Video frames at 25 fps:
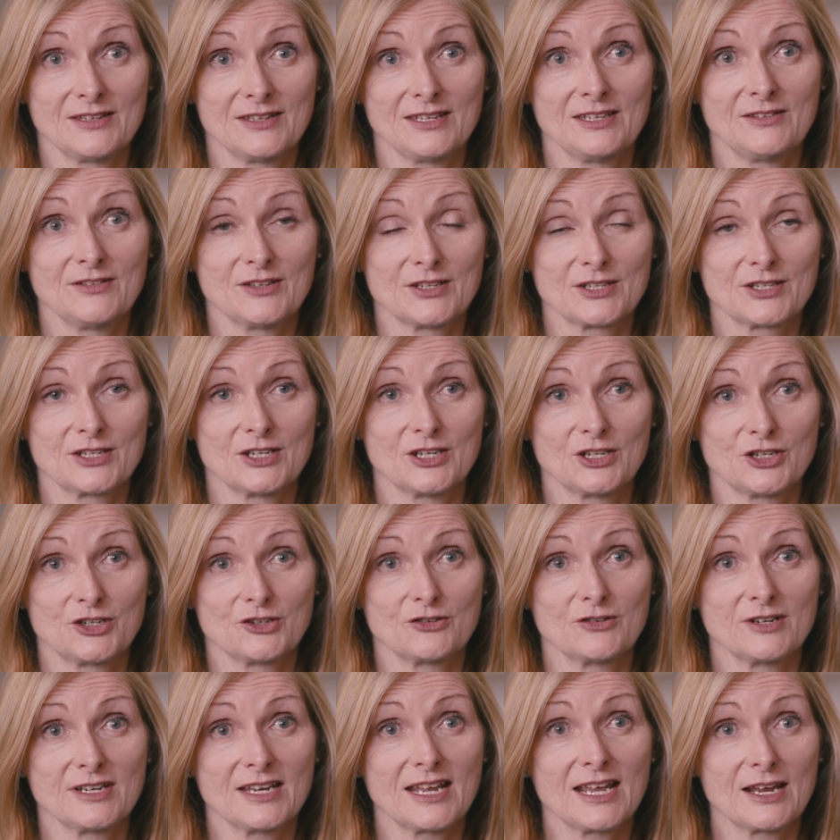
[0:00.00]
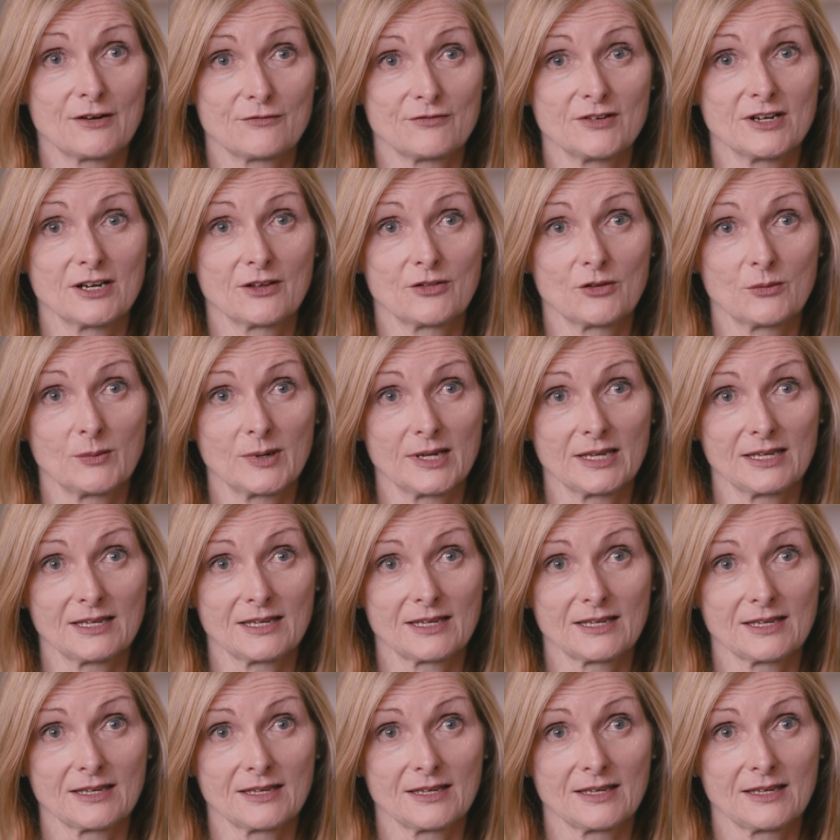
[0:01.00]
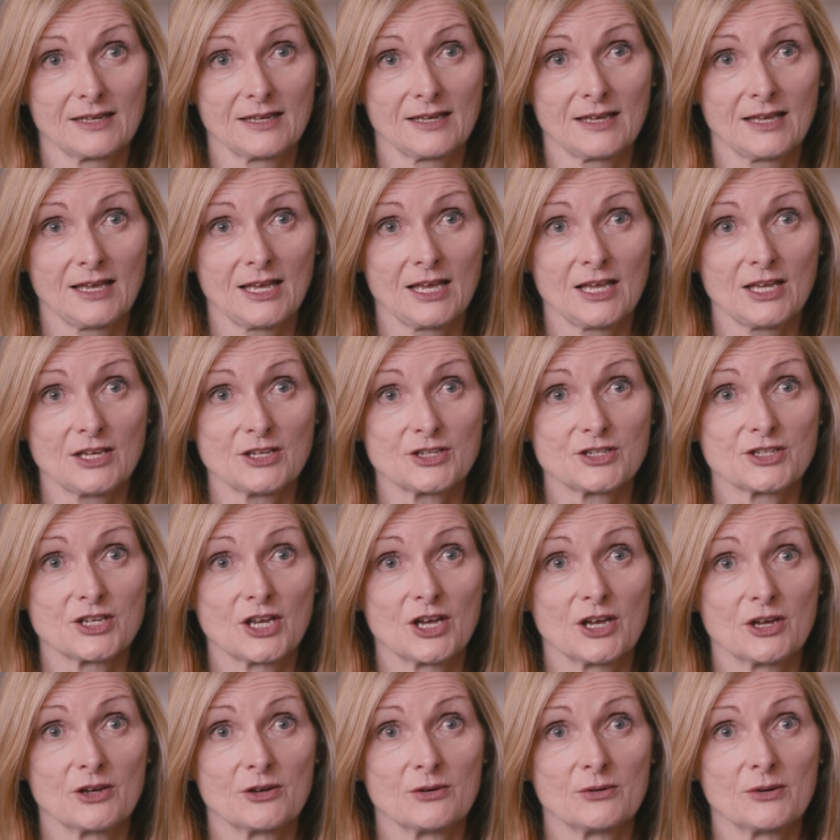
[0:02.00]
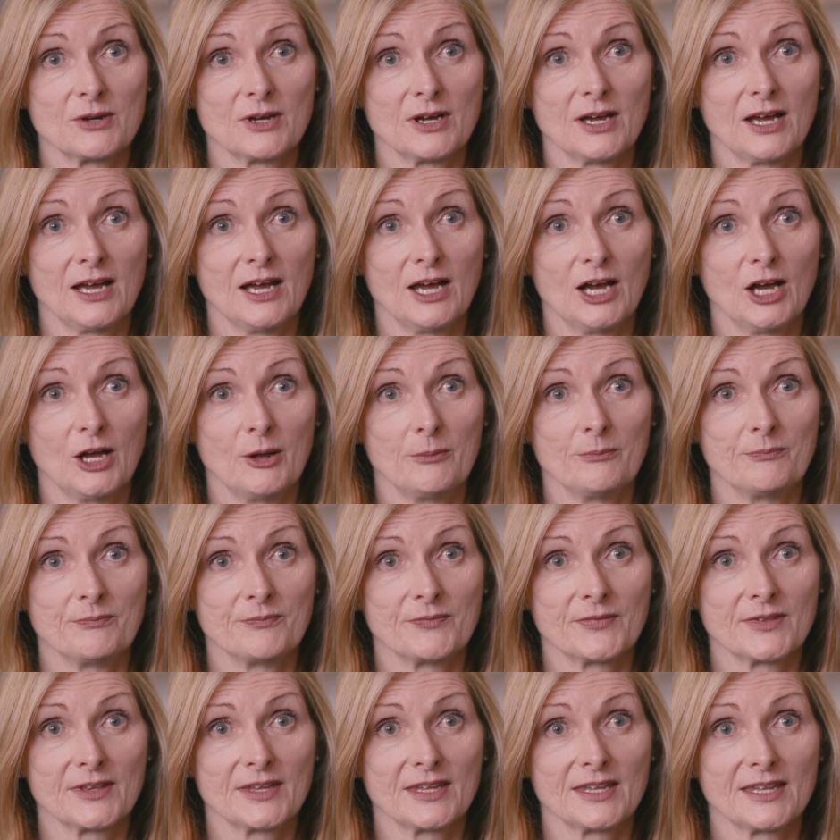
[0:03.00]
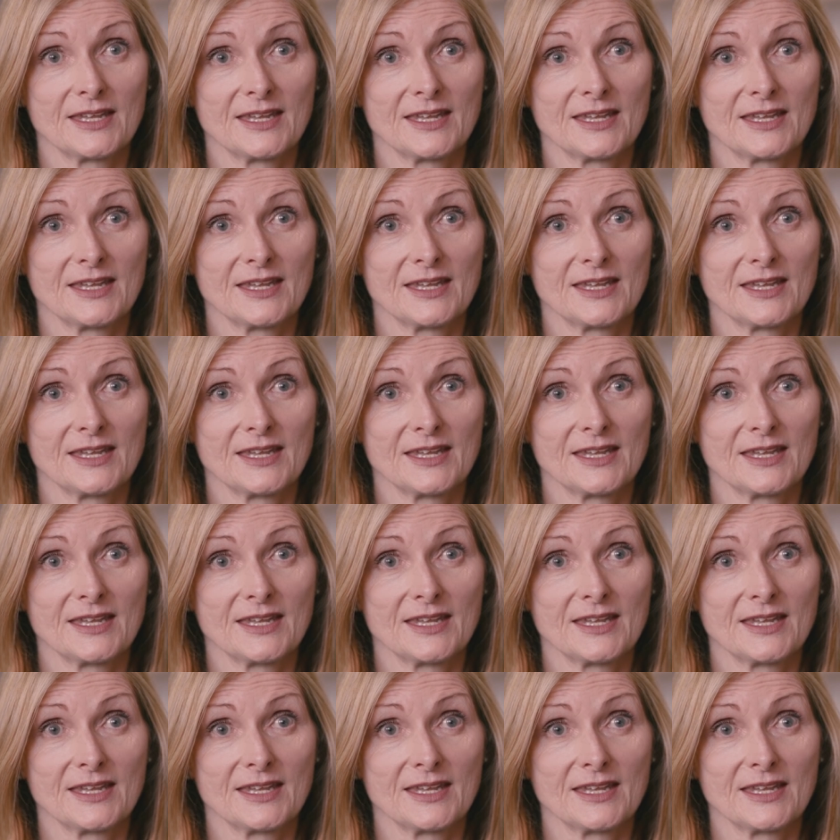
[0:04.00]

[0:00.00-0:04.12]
in the surgery every other week. So um,